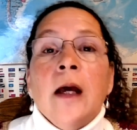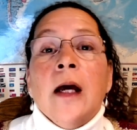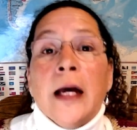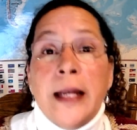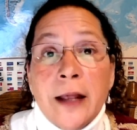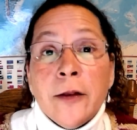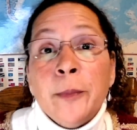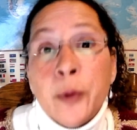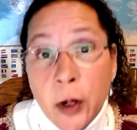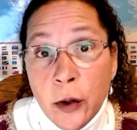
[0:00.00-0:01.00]
Another
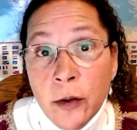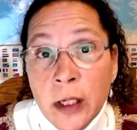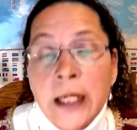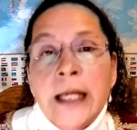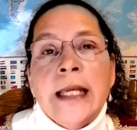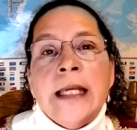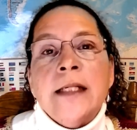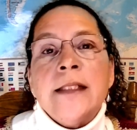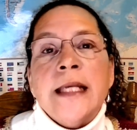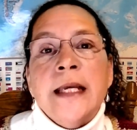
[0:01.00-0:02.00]
pro
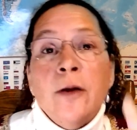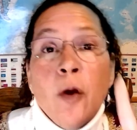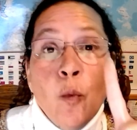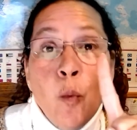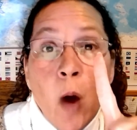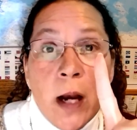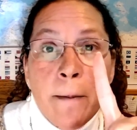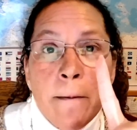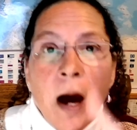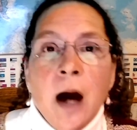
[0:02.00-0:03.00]
is in one
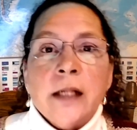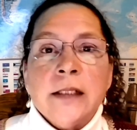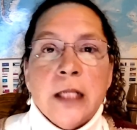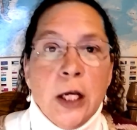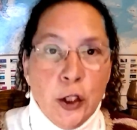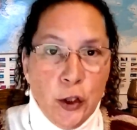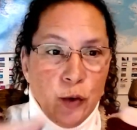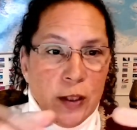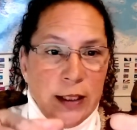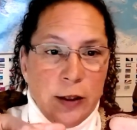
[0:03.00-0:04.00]
box, you
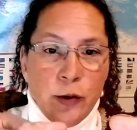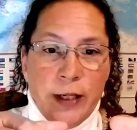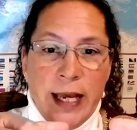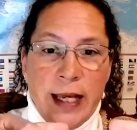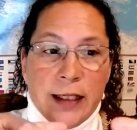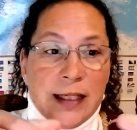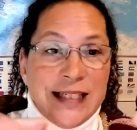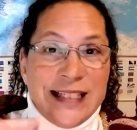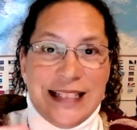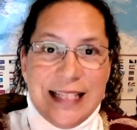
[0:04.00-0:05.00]
can create
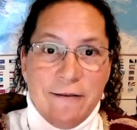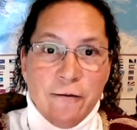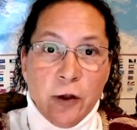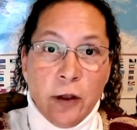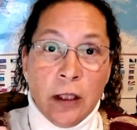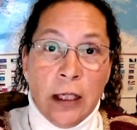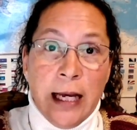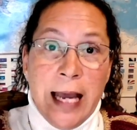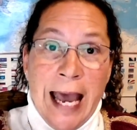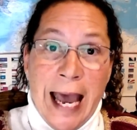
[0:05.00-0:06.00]
several
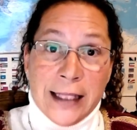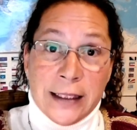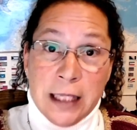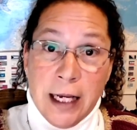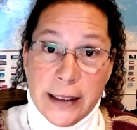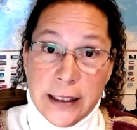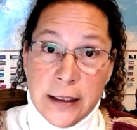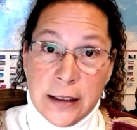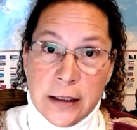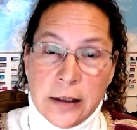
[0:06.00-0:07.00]
hat
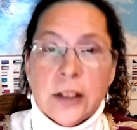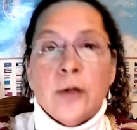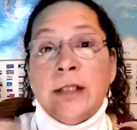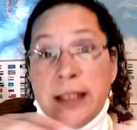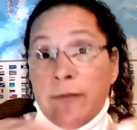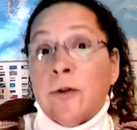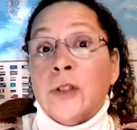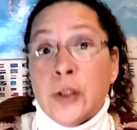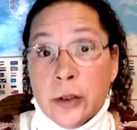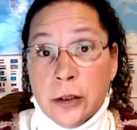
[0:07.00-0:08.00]
sizes, so several
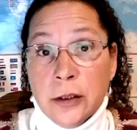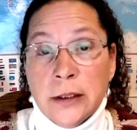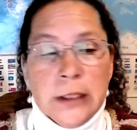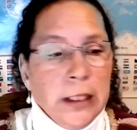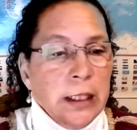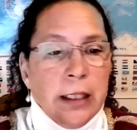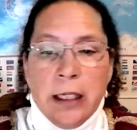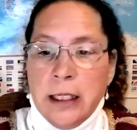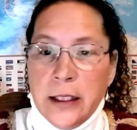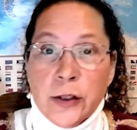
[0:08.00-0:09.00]
circles,
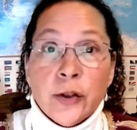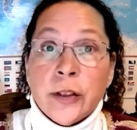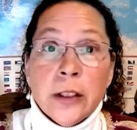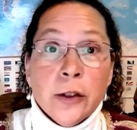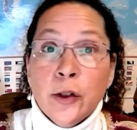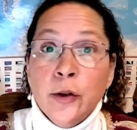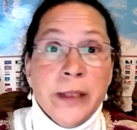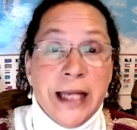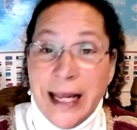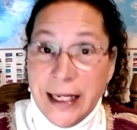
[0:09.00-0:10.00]
the circular loom
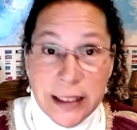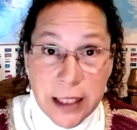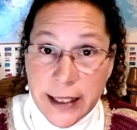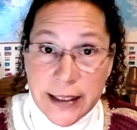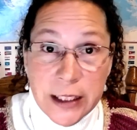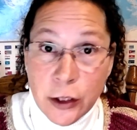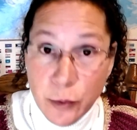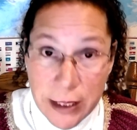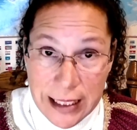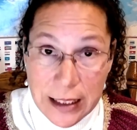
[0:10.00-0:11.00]
in any size that you
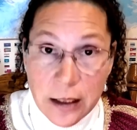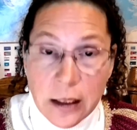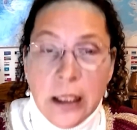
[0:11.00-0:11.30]
need.